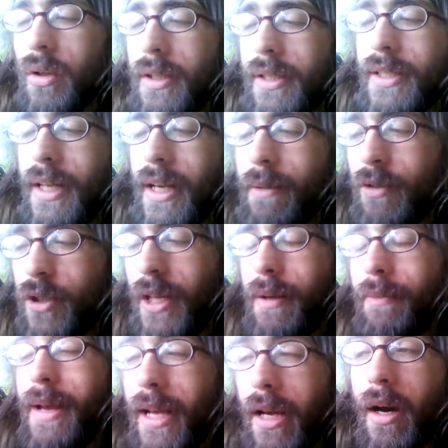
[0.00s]
goal is that I'm
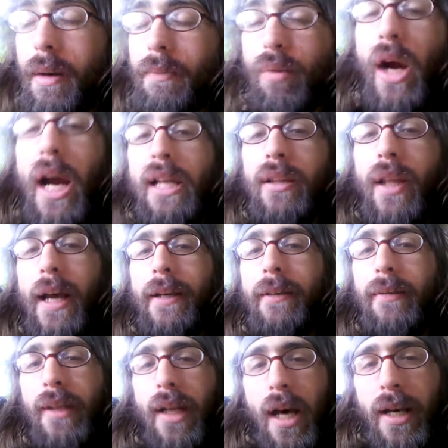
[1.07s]
trying to make a bright
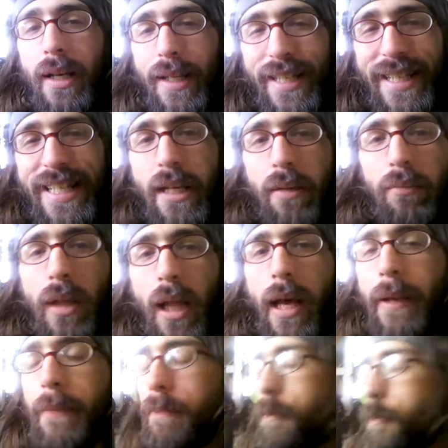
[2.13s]
light, not a dim
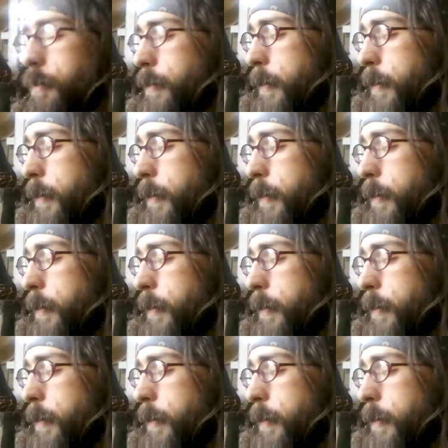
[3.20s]
light.